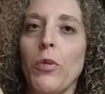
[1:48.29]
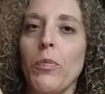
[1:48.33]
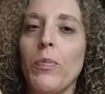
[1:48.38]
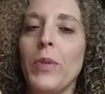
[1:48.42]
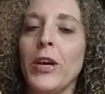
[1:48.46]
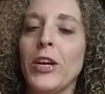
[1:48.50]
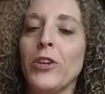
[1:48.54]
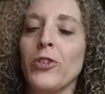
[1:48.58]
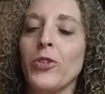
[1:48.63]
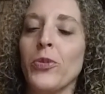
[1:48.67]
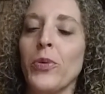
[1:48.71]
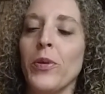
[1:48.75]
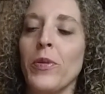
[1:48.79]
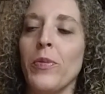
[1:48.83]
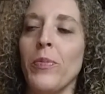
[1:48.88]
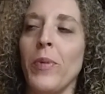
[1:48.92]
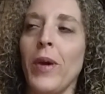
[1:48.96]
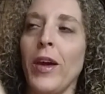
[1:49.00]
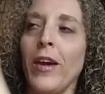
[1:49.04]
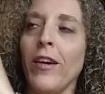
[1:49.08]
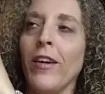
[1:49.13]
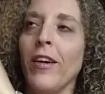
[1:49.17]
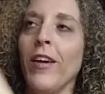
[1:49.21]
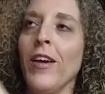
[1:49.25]
picture with
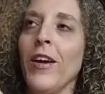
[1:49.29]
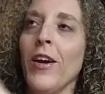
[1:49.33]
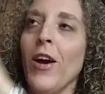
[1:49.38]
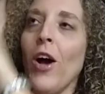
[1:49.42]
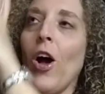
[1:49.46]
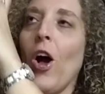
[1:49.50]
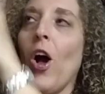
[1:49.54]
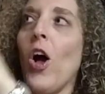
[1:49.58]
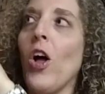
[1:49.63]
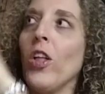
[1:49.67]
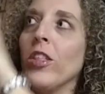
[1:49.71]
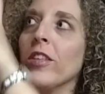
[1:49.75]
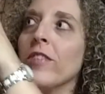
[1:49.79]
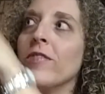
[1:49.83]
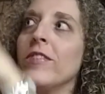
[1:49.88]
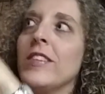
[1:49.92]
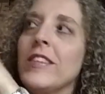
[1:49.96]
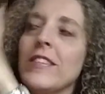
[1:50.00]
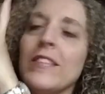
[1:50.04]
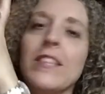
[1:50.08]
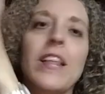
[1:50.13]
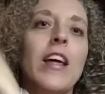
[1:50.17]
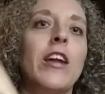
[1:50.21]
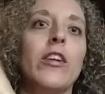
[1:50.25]
me, all of
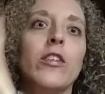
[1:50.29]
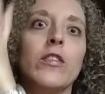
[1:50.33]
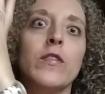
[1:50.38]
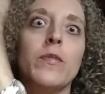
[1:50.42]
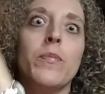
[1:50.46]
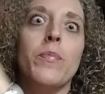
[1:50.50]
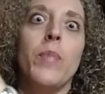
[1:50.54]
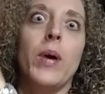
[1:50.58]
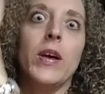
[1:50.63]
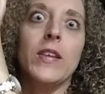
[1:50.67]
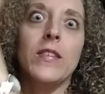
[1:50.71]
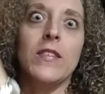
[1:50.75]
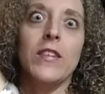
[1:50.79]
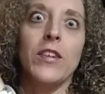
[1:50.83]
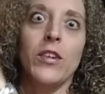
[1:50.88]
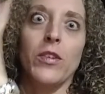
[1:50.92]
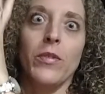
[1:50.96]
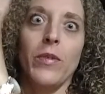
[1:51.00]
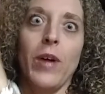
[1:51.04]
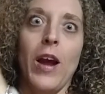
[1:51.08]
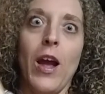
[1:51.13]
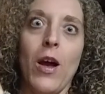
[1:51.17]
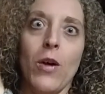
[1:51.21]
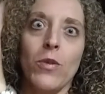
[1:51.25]
these letters buzzing
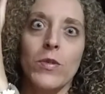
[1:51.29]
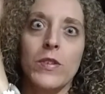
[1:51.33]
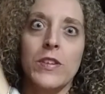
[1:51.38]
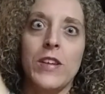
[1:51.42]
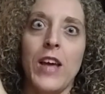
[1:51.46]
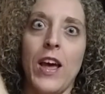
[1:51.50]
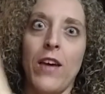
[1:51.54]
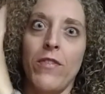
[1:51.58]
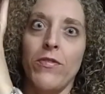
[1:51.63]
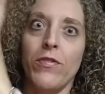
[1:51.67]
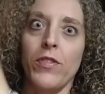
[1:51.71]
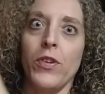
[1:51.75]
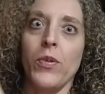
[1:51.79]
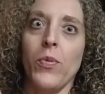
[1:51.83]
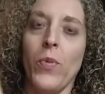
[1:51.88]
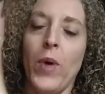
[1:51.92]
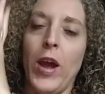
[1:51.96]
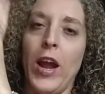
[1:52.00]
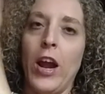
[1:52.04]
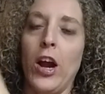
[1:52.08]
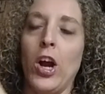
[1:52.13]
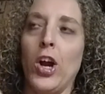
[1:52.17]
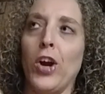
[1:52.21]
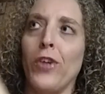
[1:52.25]
around
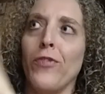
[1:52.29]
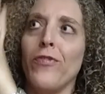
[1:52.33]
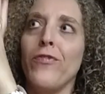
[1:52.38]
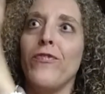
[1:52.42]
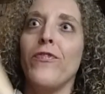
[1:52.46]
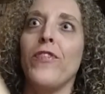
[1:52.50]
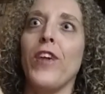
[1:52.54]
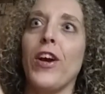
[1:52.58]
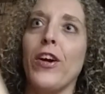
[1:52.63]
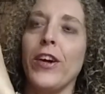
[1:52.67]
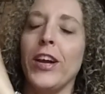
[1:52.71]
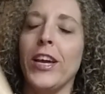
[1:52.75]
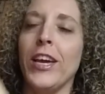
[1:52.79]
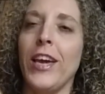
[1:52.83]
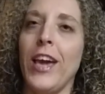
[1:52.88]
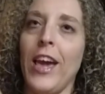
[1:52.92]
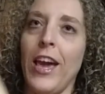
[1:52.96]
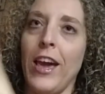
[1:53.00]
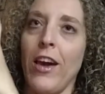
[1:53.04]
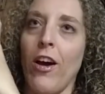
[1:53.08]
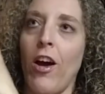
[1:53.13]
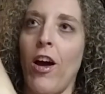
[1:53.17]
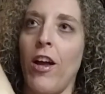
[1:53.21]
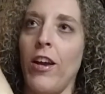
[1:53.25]
everywhere, very
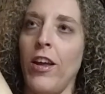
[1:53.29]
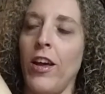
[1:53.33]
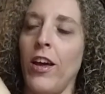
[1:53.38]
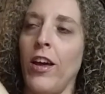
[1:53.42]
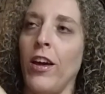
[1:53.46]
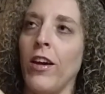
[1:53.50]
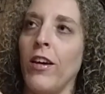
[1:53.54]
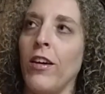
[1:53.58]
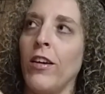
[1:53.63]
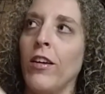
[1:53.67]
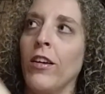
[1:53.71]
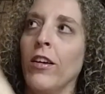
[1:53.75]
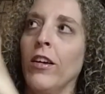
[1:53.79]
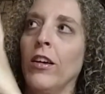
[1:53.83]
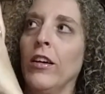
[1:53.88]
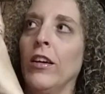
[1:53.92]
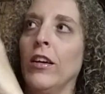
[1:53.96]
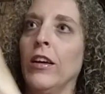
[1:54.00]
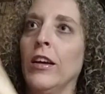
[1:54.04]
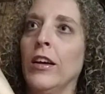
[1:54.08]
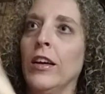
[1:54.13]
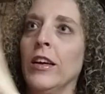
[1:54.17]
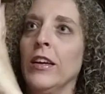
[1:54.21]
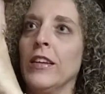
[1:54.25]
chaotic.
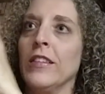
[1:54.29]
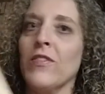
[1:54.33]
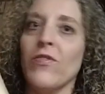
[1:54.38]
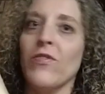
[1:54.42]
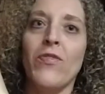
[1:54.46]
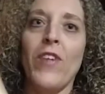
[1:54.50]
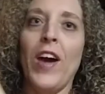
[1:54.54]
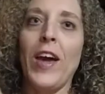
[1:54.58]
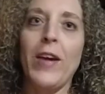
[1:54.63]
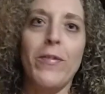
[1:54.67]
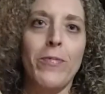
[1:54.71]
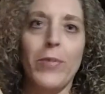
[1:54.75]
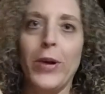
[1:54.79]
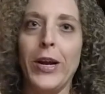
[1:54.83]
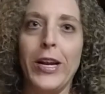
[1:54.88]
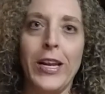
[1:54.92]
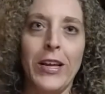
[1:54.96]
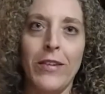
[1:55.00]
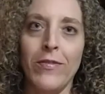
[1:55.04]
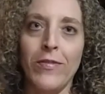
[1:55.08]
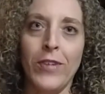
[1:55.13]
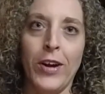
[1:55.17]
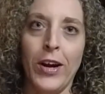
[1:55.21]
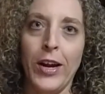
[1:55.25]
It's
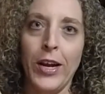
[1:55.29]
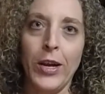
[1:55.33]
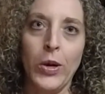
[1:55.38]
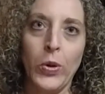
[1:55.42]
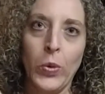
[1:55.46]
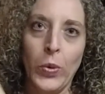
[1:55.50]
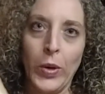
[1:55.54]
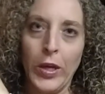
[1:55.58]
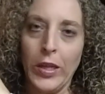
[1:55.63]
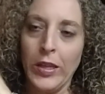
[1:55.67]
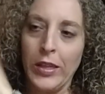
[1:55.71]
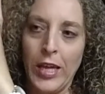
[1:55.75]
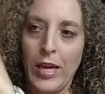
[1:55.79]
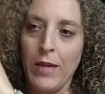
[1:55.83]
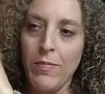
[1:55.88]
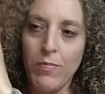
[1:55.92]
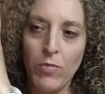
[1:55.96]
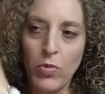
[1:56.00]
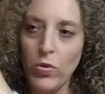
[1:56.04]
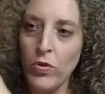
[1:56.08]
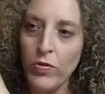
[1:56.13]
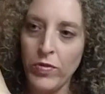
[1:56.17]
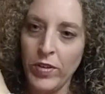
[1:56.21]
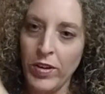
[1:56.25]
vibrating very quickly,
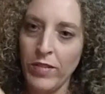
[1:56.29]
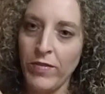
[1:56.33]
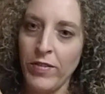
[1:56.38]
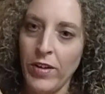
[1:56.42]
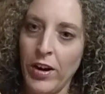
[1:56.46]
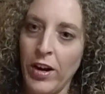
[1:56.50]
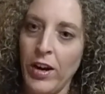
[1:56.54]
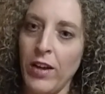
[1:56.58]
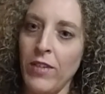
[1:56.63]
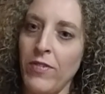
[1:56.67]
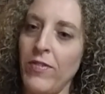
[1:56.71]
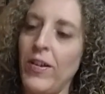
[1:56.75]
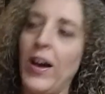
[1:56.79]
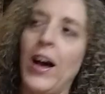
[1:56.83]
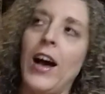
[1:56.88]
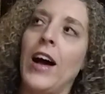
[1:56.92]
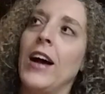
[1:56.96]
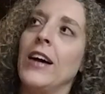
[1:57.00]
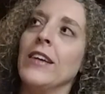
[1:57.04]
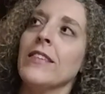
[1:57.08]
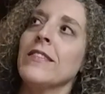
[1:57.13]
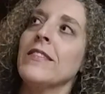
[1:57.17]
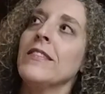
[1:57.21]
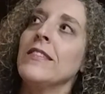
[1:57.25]
moving very
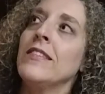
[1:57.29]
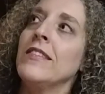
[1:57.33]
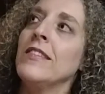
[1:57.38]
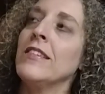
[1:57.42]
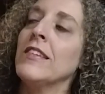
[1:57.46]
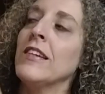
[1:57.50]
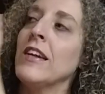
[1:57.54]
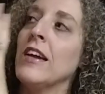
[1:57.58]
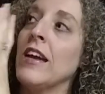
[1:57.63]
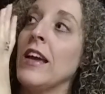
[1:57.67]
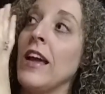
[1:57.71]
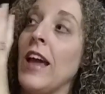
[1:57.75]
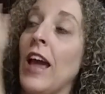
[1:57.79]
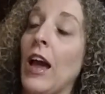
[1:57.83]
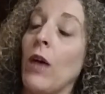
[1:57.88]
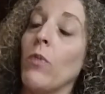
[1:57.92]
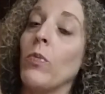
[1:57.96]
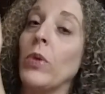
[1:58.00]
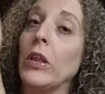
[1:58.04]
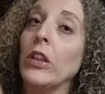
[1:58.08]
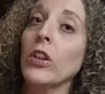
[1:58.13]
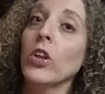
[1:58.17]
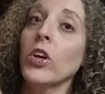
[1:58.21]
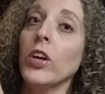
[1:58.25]
fast,
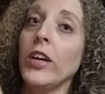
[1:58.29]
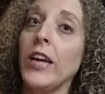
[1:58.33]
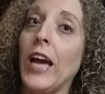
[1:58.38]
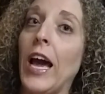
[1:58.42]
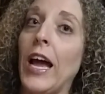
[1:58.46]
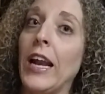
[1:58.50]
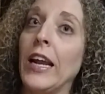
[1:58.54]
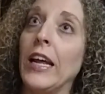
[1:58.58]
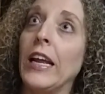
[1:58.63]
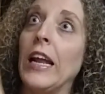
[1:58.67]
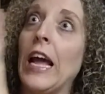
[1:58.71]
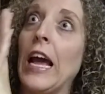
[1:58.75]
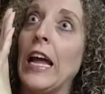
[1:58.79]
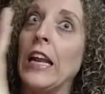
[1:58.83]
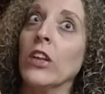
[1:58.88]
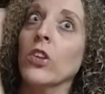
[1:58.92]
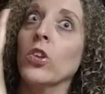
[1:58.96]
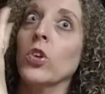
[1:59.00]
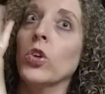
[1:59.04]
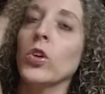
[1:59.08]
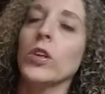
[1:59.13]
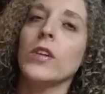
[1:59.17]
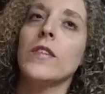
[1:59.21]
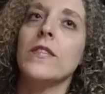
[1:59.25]
and we look at it and
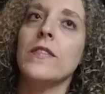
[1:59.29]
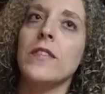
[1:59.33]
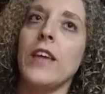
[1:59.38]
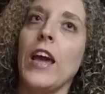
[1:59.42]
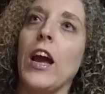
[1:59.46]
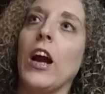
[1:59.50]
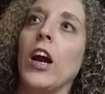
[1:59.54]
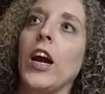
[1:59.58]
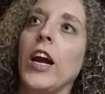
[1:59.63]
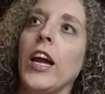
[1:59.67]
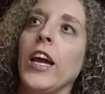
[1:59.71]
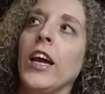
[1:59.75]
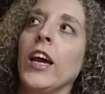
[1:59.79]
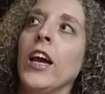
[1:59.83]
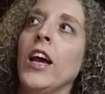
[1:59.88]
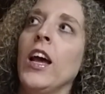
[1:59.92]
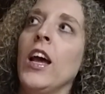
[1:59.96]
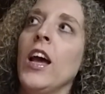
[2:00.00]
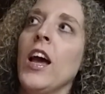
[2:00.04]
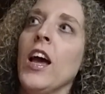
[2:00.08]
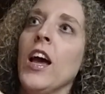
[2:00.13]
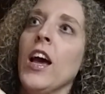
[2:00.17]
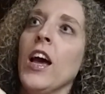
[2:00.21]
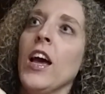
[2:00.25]
it looks scary.
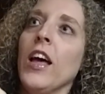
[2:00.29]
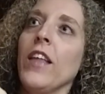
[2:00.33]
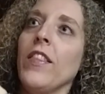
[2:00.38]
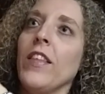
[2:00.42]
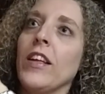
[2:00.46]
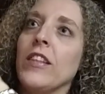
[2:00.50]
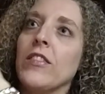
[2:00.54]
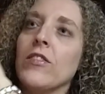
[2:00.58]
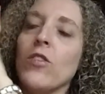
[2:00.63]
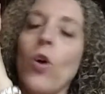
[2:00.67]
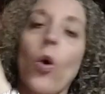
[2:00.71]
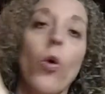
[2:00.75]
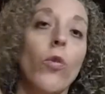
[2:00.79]
It's